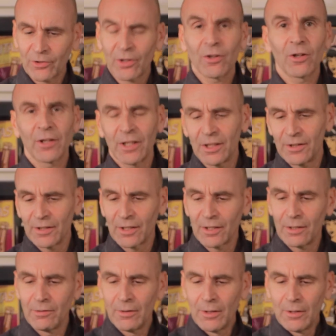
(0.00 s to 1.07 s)
I thought they'd
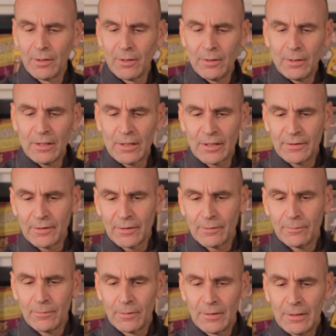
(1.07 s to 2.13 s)
add a
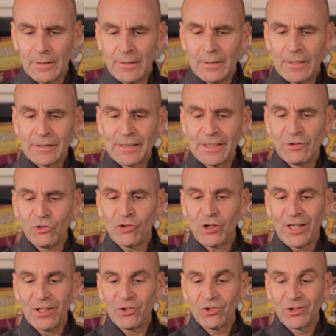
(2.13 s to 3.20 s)
nice
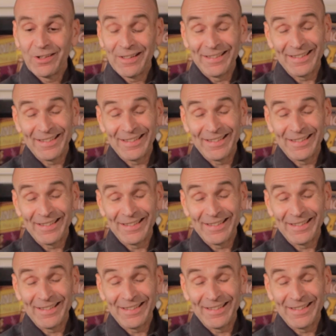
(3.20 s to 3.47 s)
change.